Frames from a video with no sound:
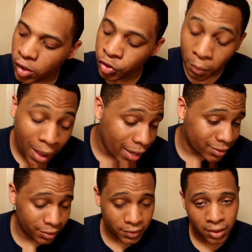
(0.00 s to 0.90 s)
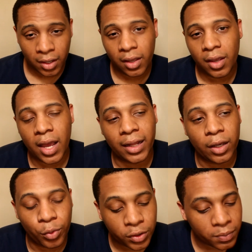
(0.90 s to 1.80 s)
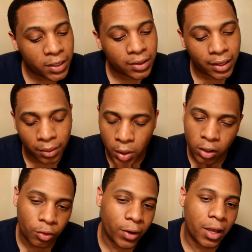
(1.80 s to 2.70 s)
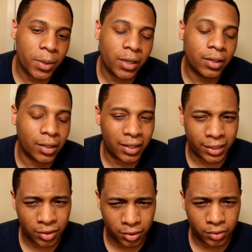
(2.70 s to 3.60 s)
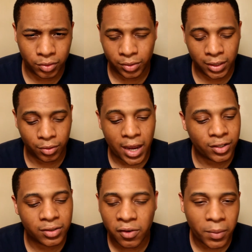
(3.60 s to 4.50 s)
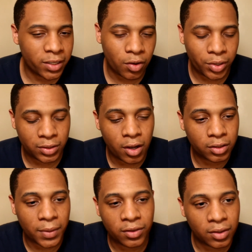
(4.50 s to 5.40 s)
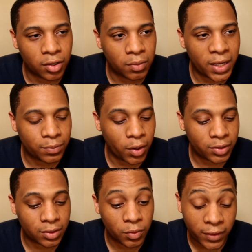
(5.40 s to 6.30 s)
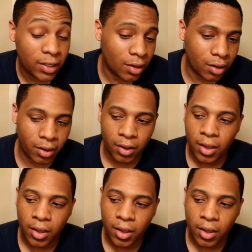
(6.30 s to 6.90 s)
So positives. I like Will Smith, I like Margot Robbie, I like their little interactions. Everybody's always talked about that they're the best parts of this movie, and they are.